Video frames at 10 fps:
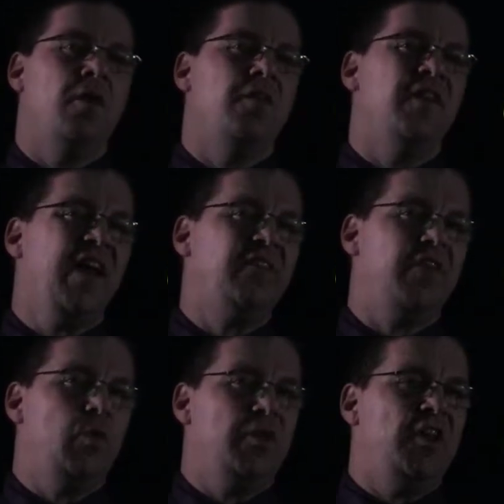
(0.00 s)
The next
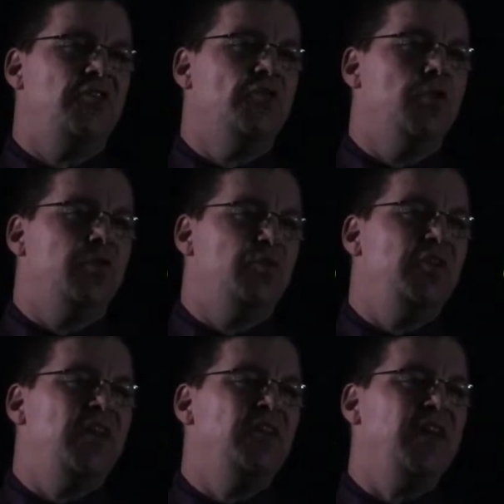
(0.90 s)
thing we need to do is we
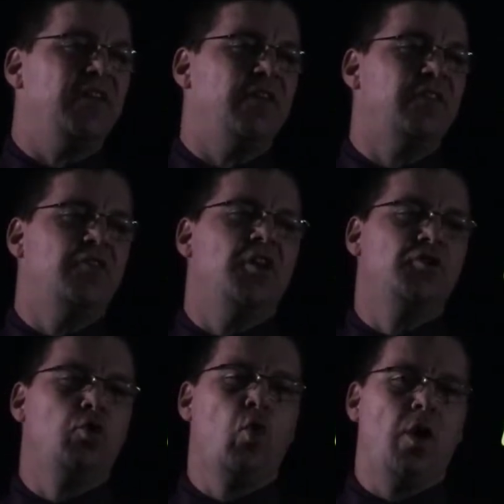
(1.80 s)
need to get this
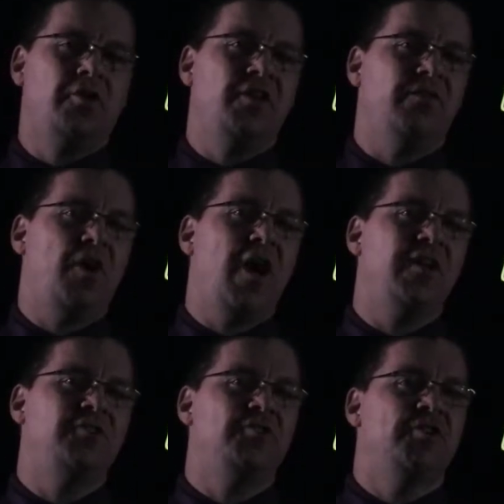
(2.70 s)
initial quantity of
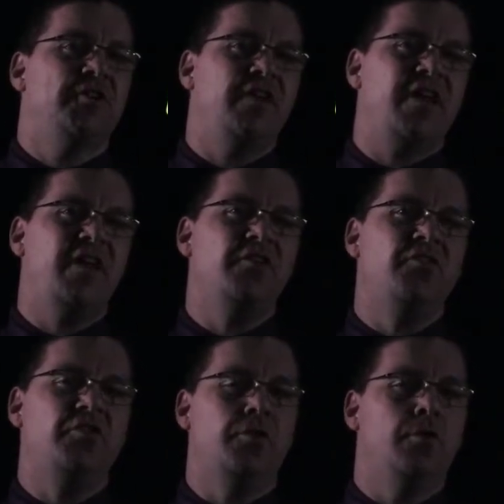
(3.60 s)
hydrogen
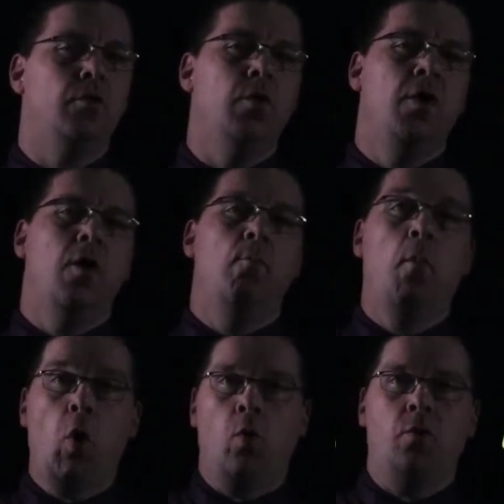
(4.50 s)
into
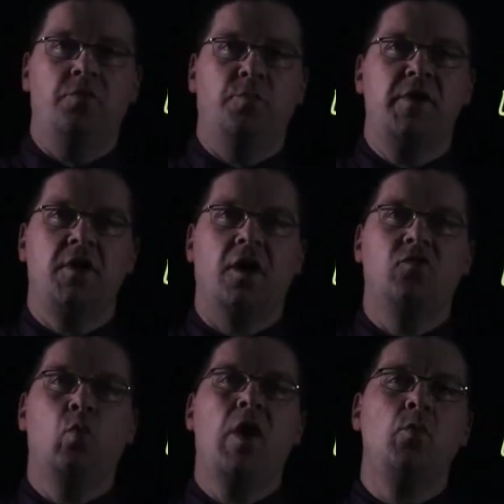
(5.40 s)
moles,
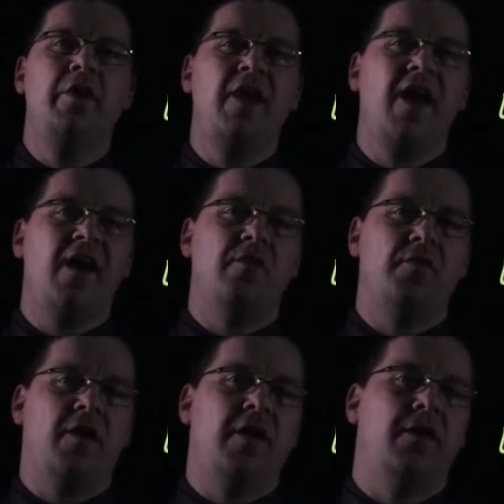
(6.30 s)
because when we
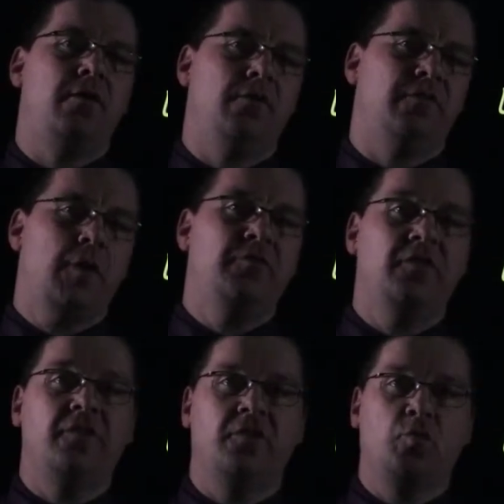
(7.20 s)
have a
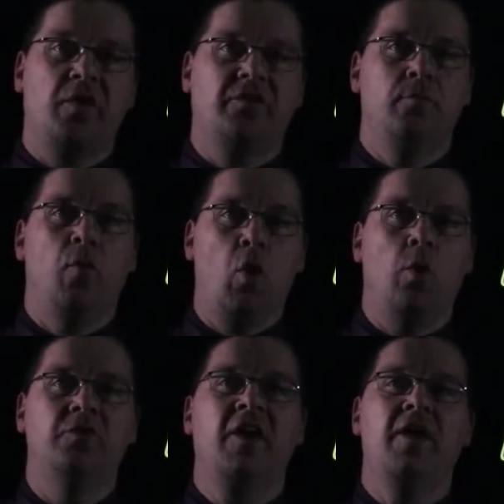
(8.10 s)
substance expressed in
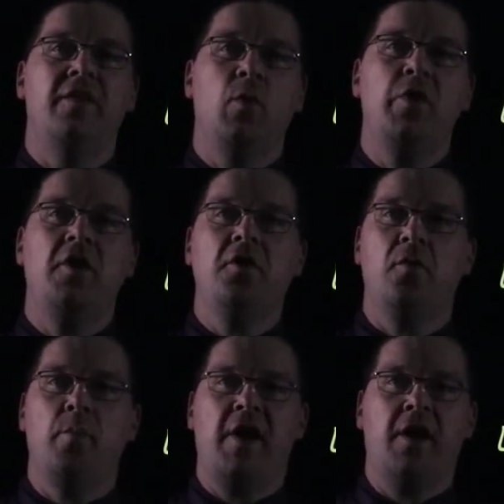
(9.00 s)
moles, then we can
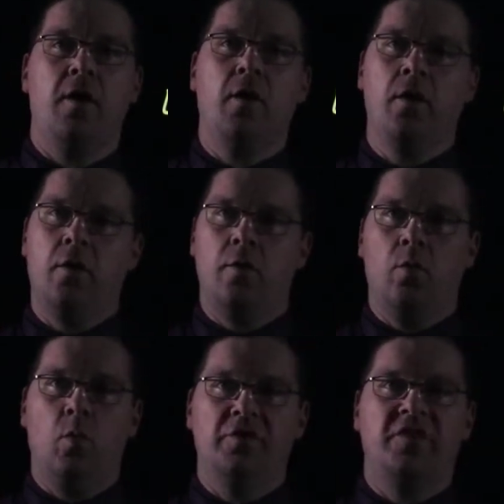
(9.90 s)
compare
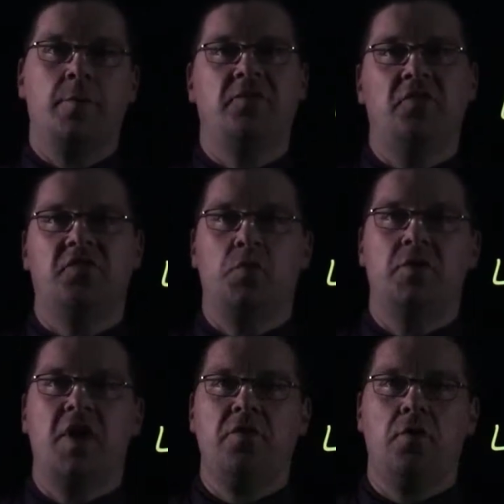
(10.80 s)
one substance to
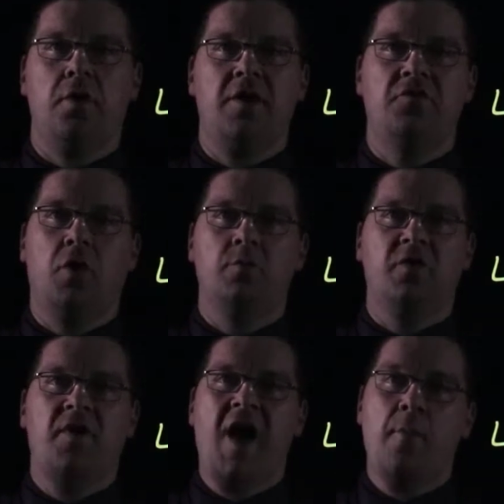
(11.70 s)
another in terms
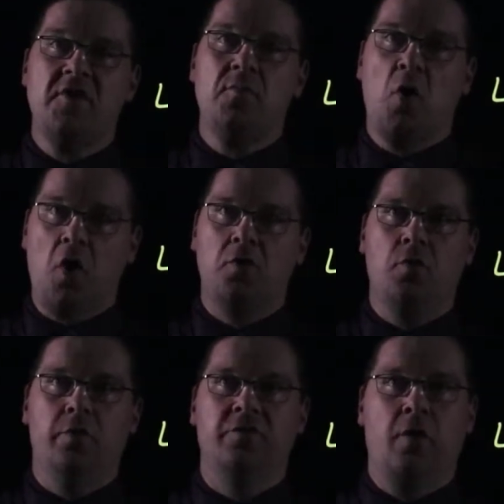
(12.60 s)
of how many
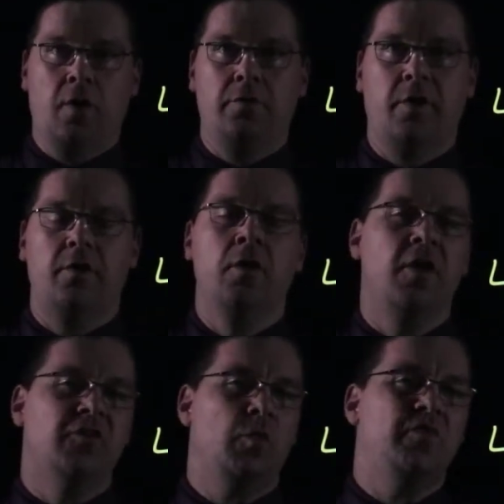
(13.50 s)
particles are there.
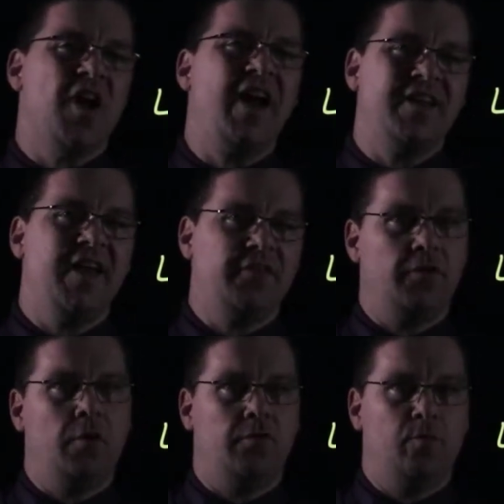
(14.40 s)
So we've got to get
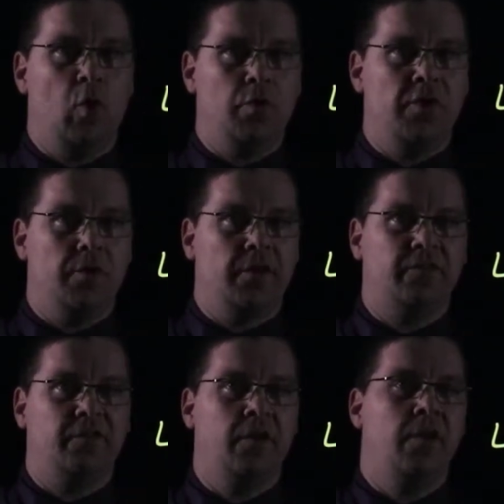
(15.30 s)
to those mole
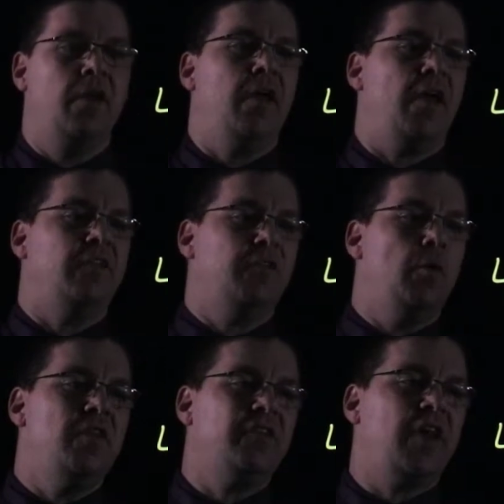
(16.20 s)
units. And so
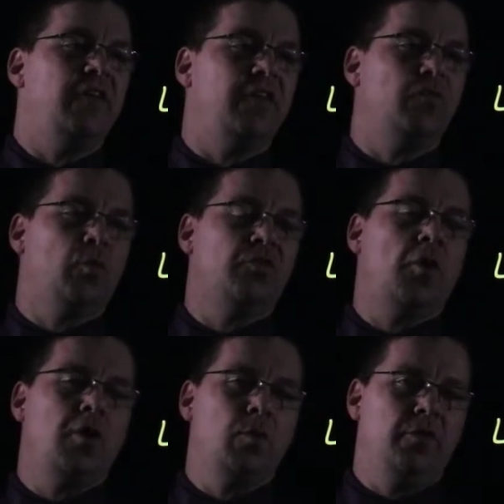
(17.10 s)
in this case, since we're
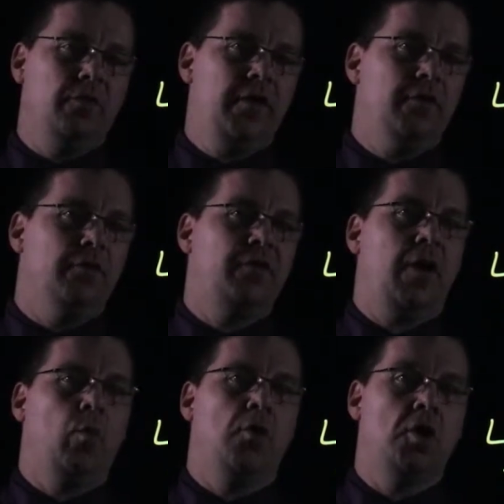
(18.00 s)
starting with liters
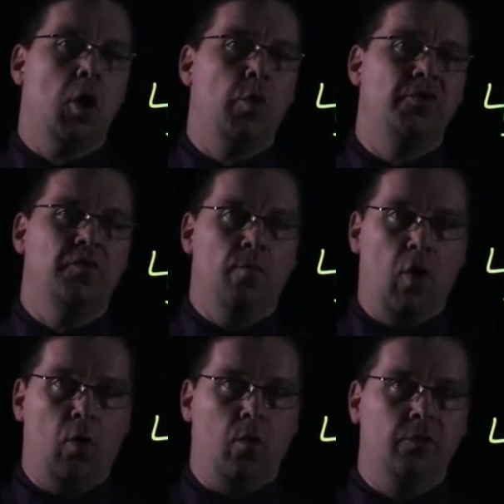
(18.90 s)
and we're going to
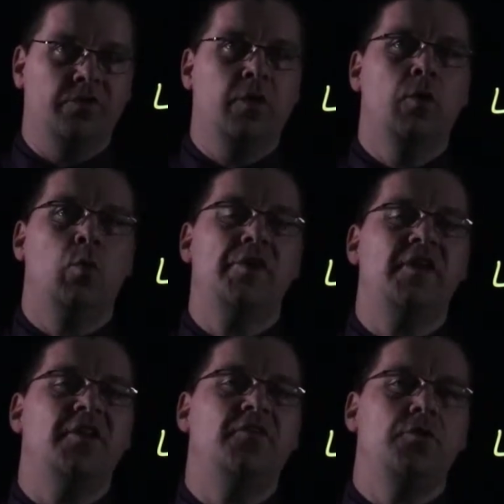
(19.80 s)
moles, we
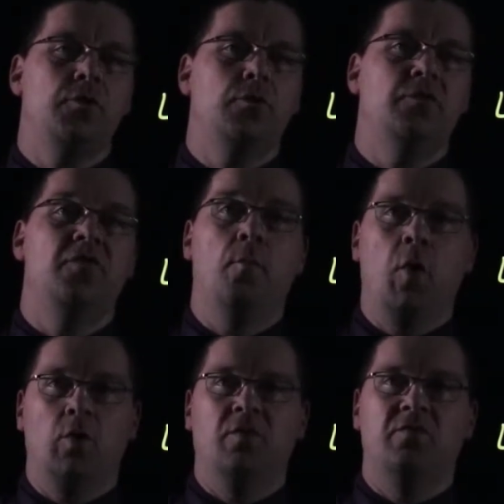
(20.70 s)
need to use the
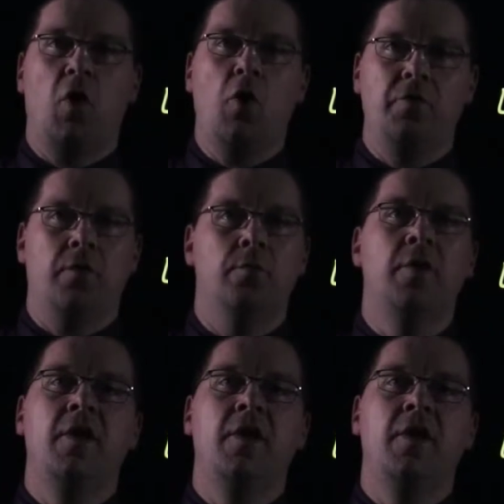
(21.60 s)
molar volume,